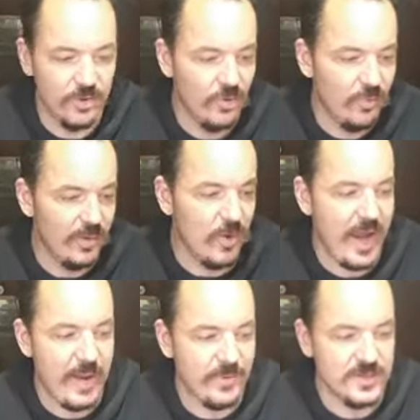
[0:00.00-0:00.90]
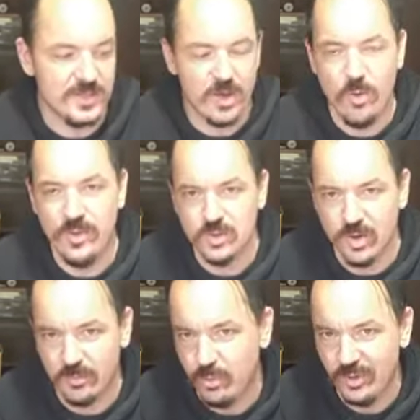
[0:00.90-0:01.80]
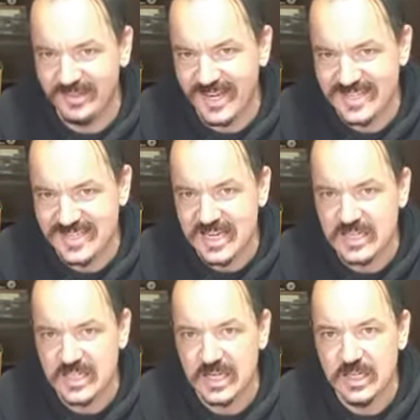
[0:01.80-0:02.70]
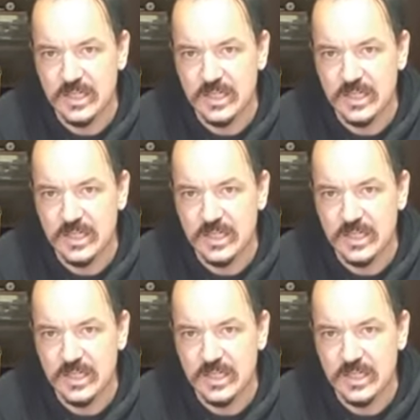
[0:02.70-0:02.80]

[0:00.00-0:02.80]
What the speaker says: normally what happens is I'll be trying to point that centre